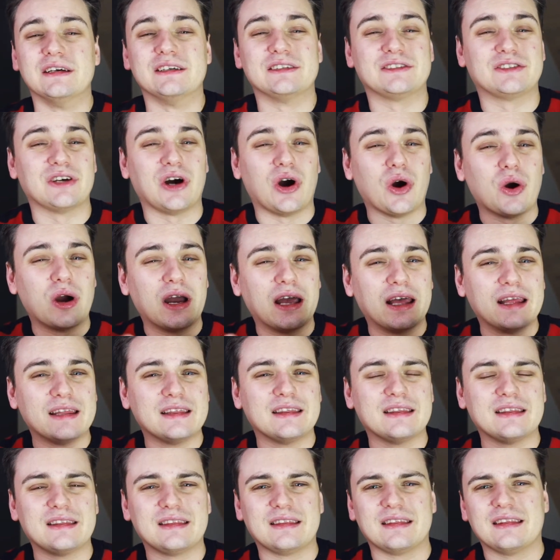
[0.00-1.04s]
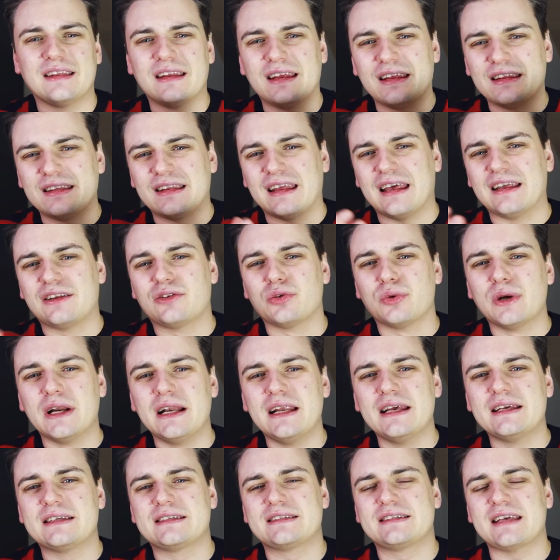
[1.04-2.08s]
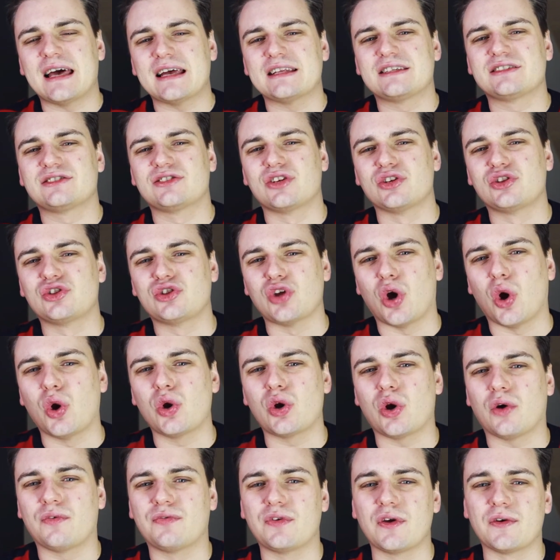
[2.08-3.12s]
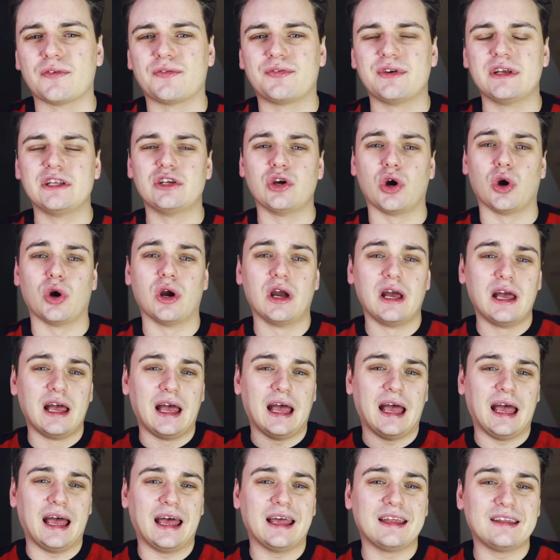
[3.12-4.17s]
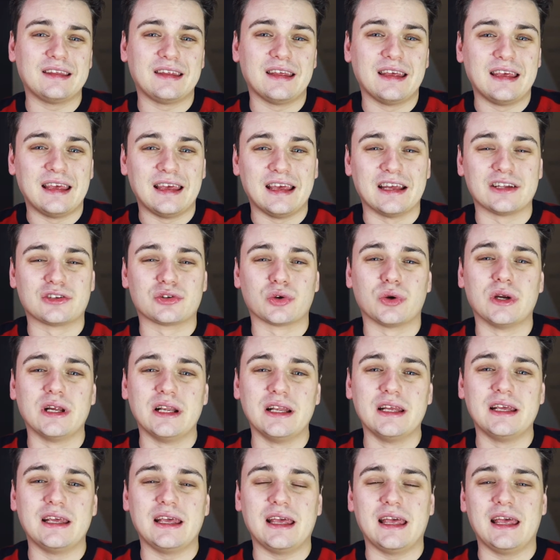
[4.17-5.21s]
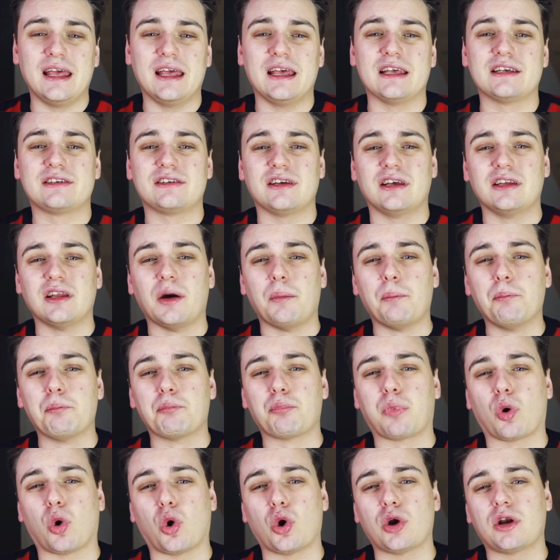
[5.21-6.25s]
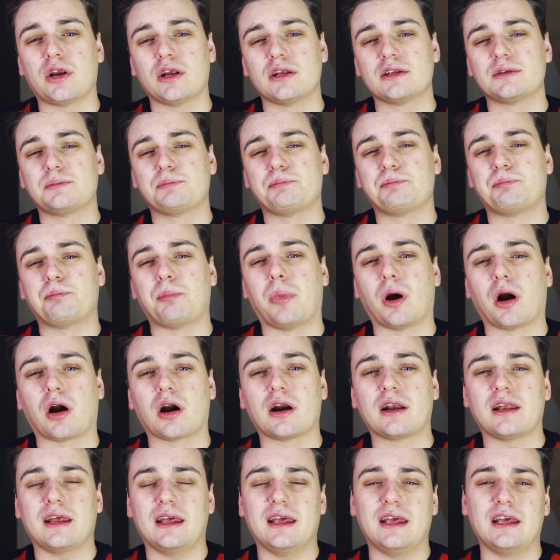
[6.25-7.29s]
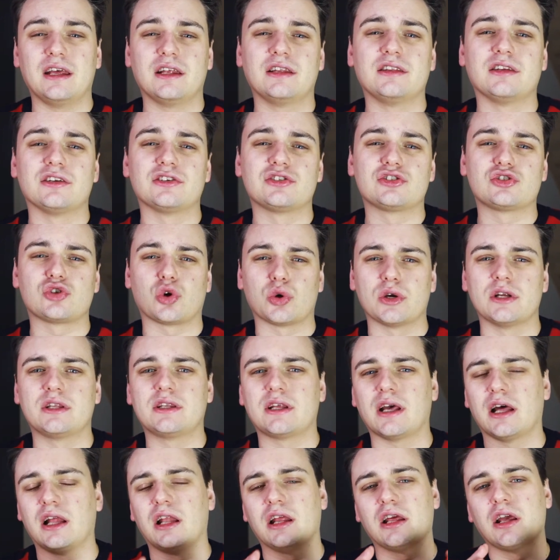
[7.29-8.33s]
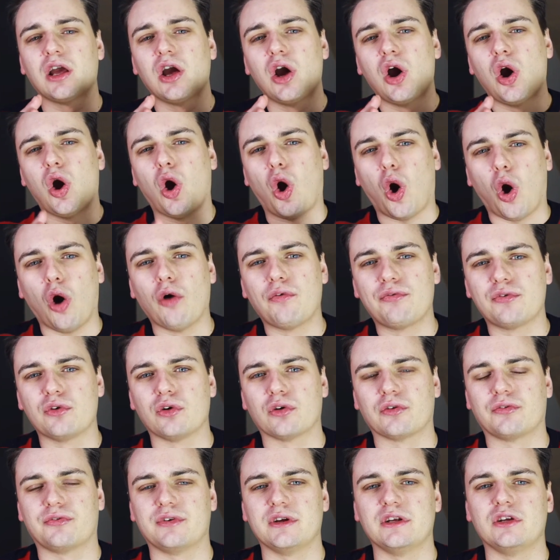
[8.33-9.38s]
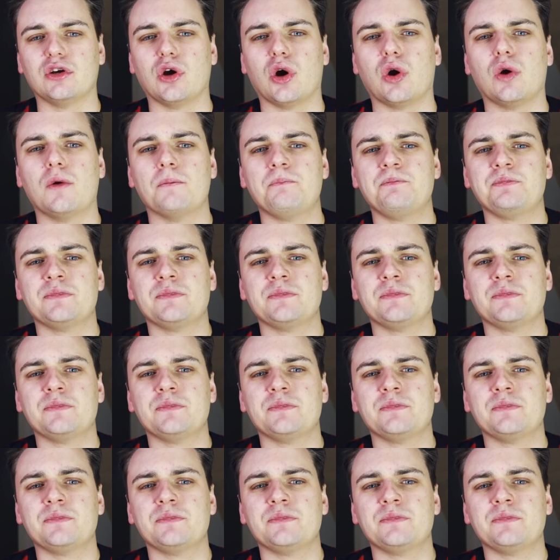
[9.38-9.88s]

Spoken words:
So it really sets the tone of your video, and it really is an important part in the storytelling of your video.